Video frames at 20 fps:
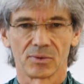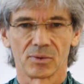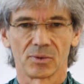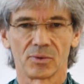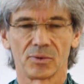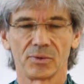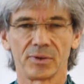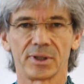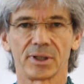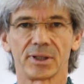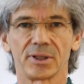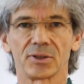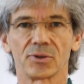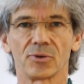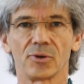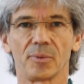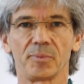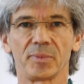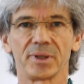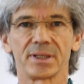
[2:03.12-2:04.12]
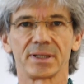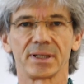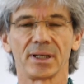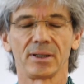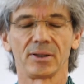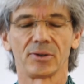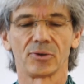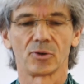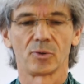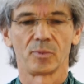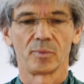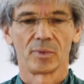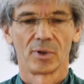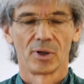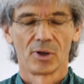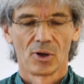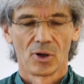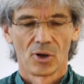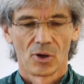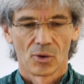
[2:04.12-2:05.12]
heart into my
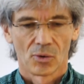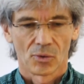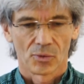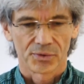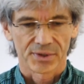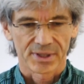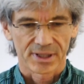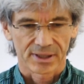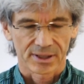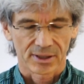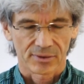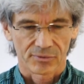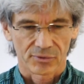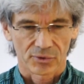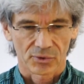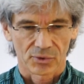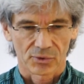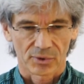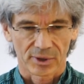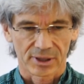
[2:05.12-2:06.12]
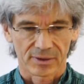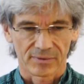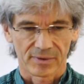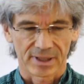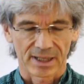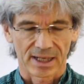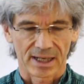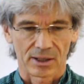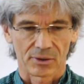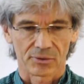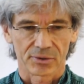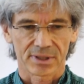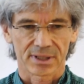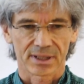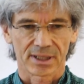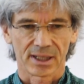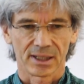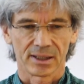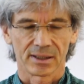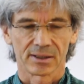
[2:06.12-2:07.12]
lower body,
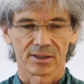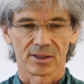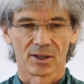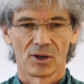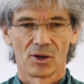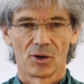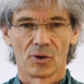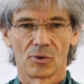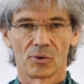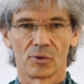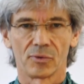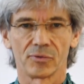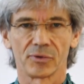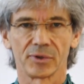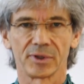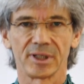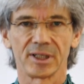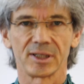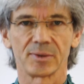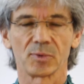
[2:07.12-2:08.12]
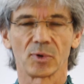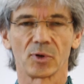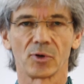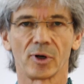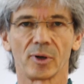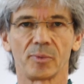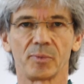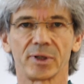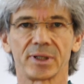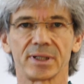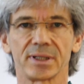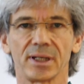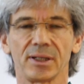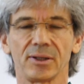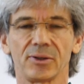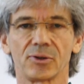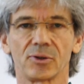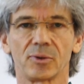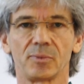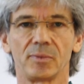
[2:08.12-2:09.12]
and then expands from
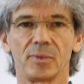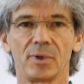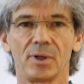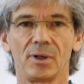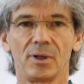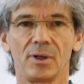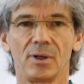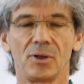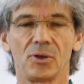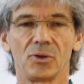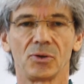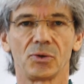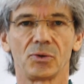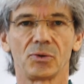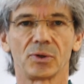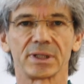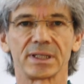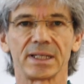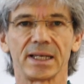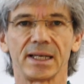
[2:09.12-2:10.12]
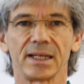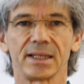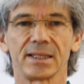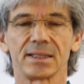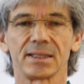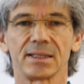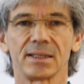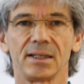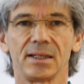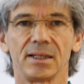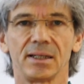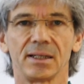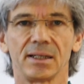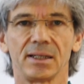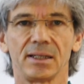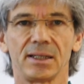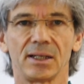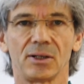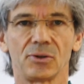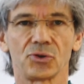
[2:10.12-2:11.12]
there, returning through the heart and
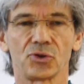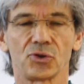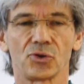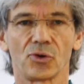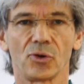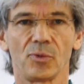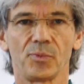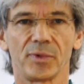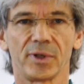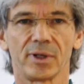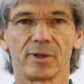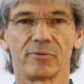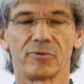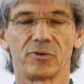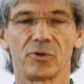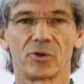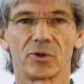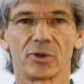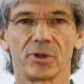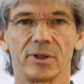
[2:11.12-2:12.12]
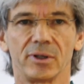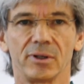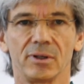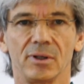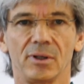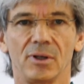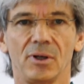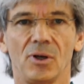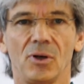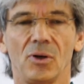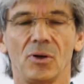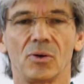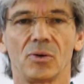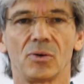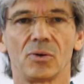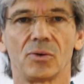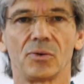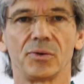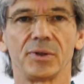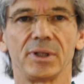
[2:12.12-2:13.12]
streaming forward.
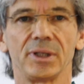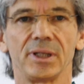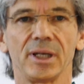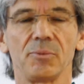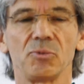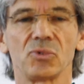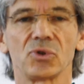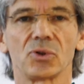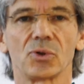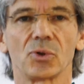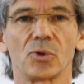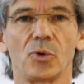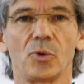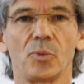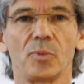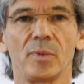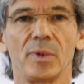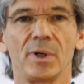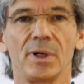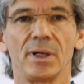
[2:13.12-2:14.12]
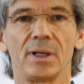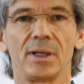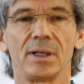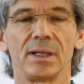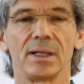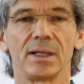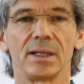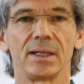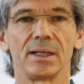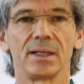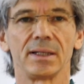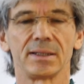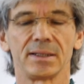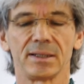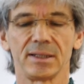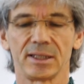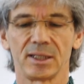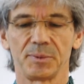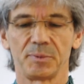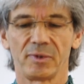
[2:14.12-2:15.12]
The movement of the arms
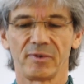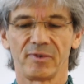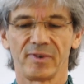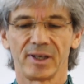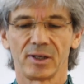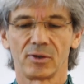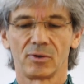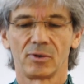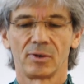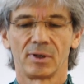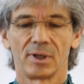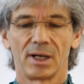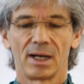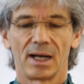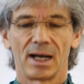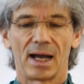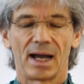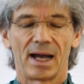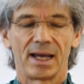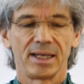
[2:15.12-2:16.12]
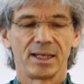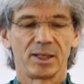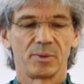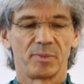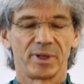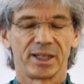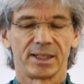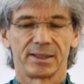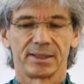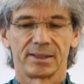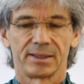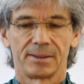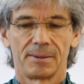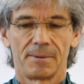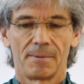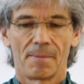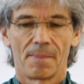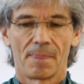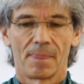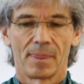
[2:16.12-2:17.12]
and fingers is embedded
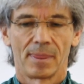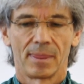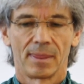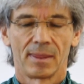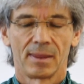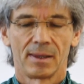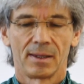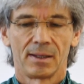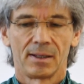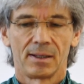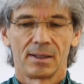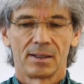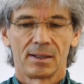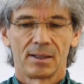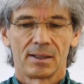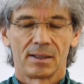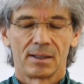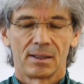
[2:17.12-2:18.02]
in the stream.